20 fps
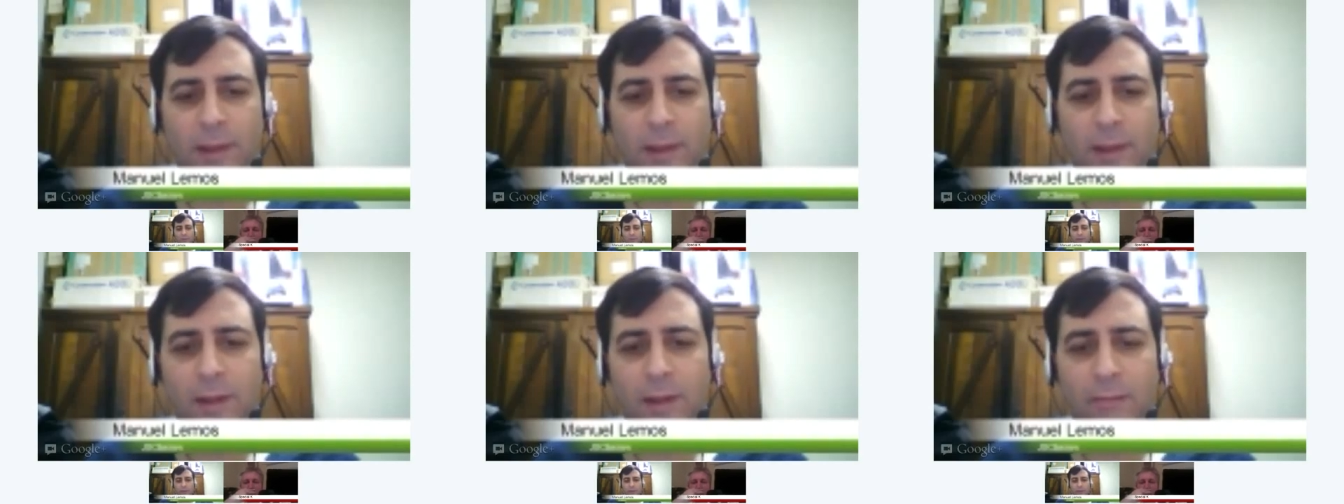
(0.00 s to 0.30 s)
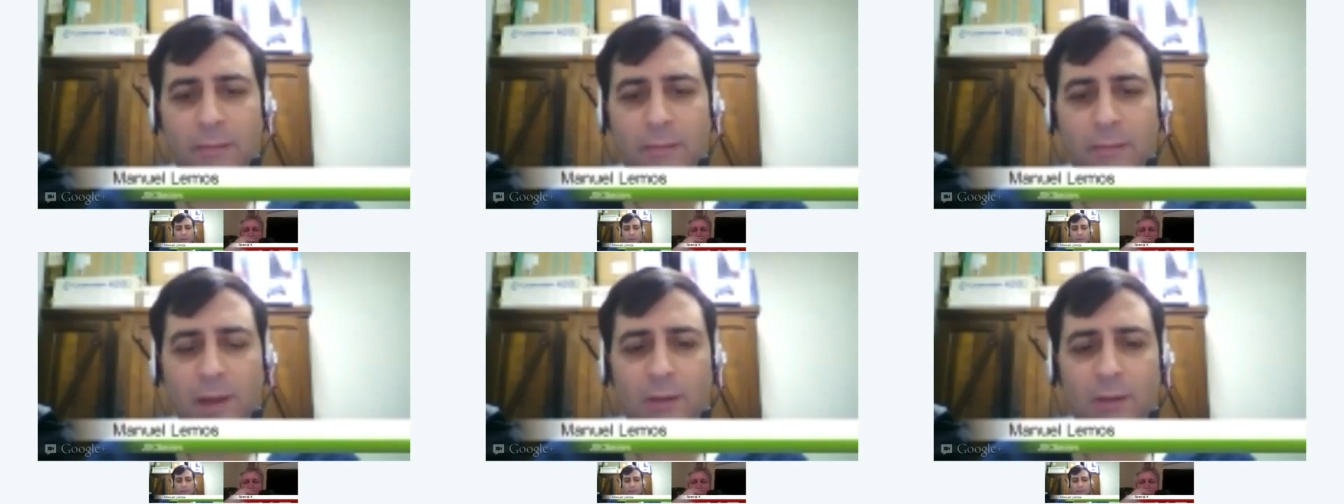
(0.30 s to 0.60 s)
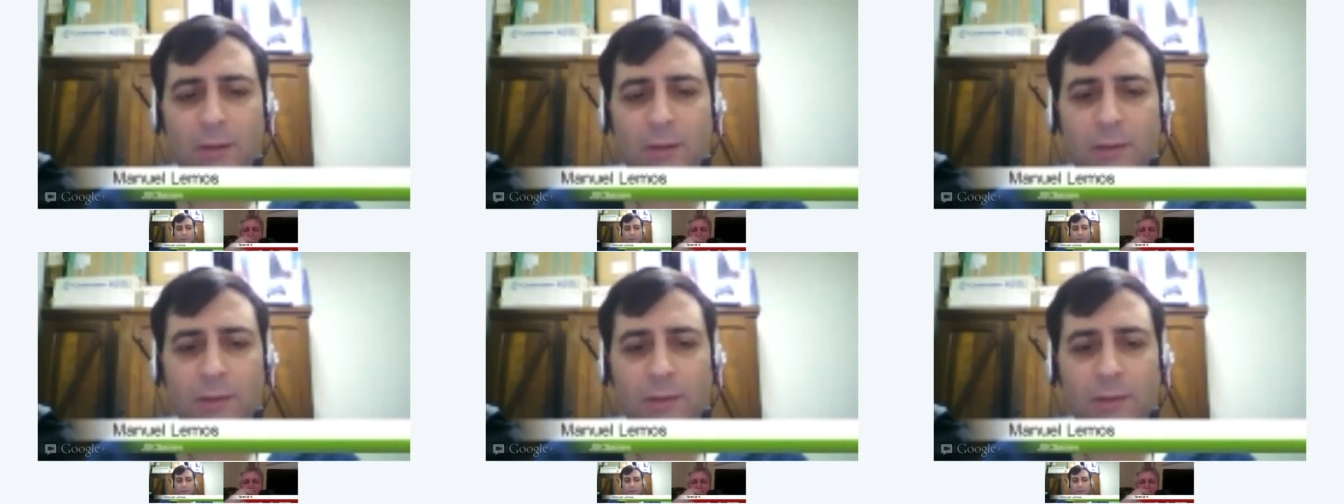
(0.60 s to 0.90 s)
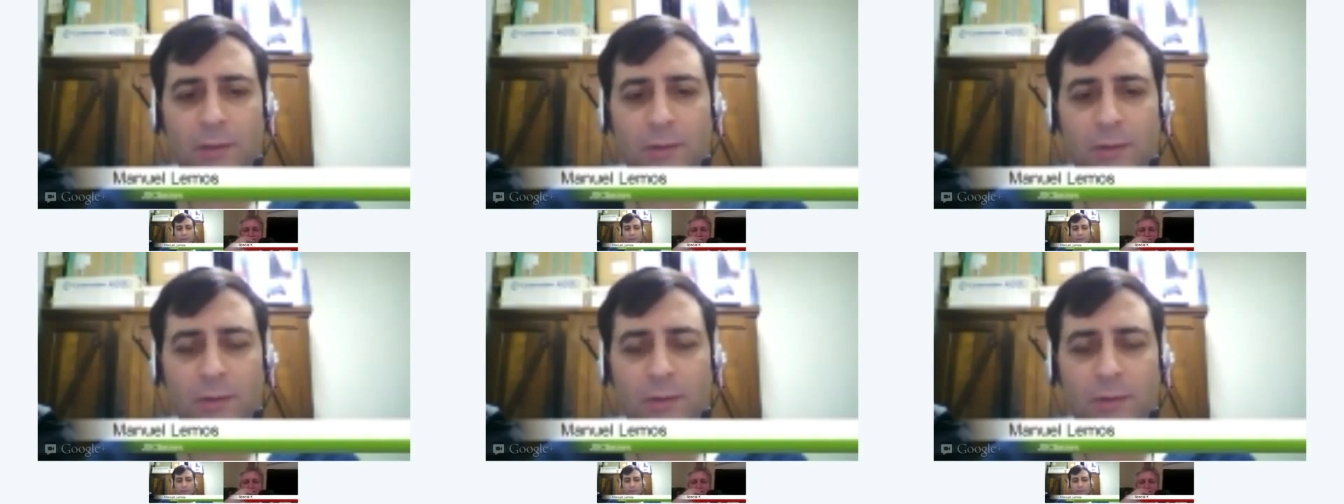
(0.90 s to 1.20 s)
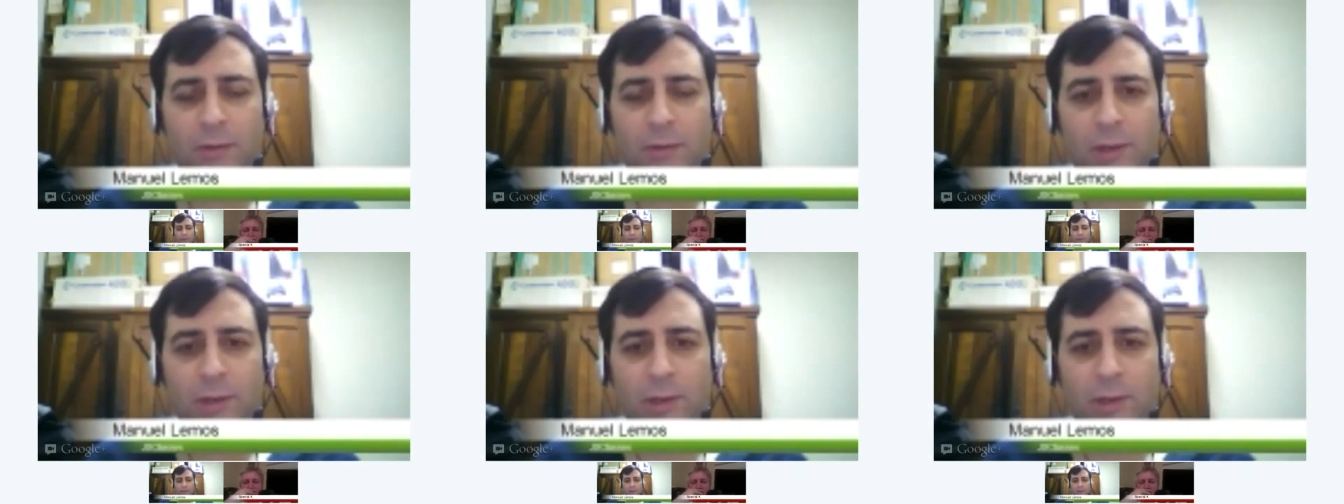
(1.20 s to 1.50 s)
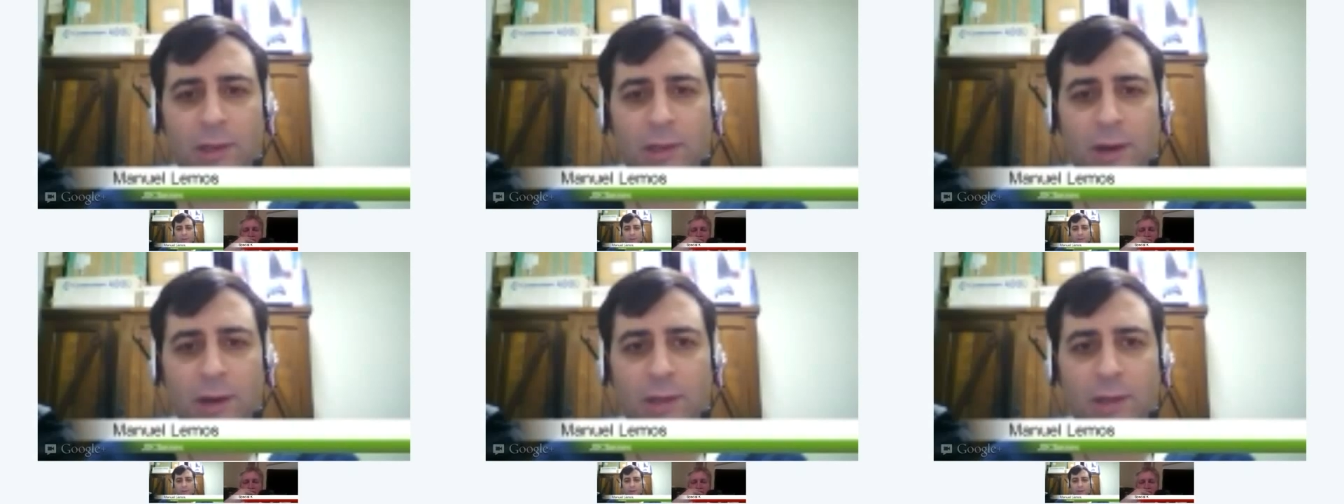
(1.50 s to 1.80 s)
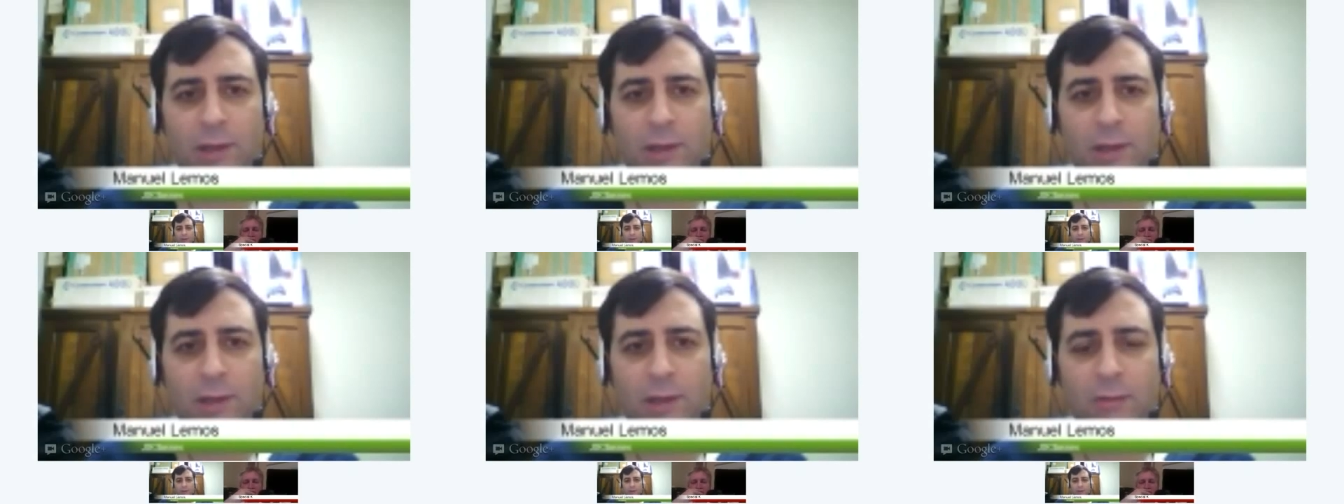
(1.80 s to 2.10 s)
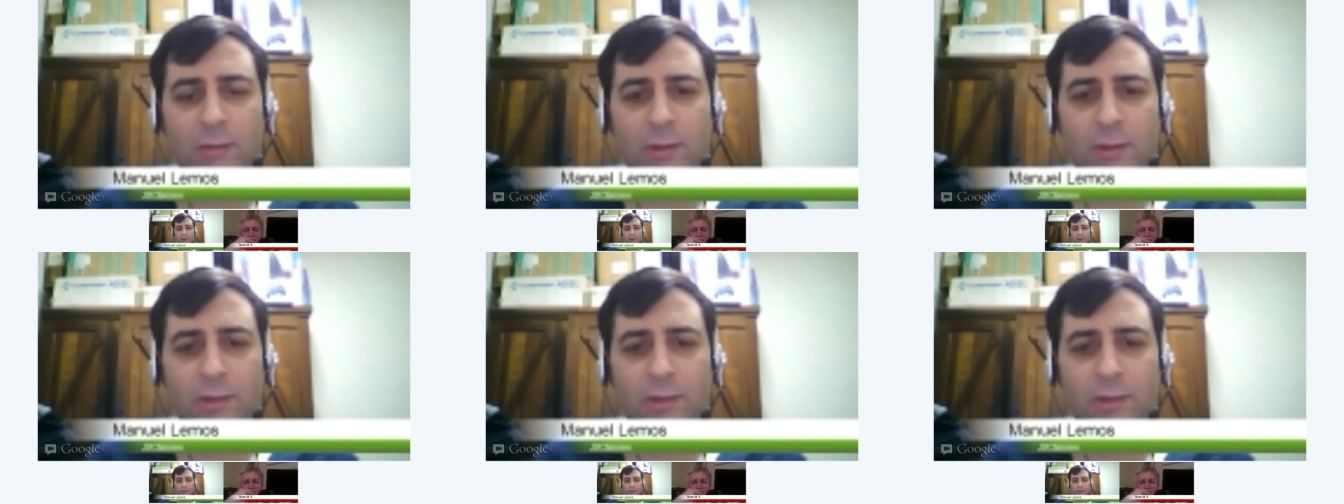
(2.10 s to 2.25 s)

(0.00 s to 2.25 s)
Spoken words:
Michael, did you read the article?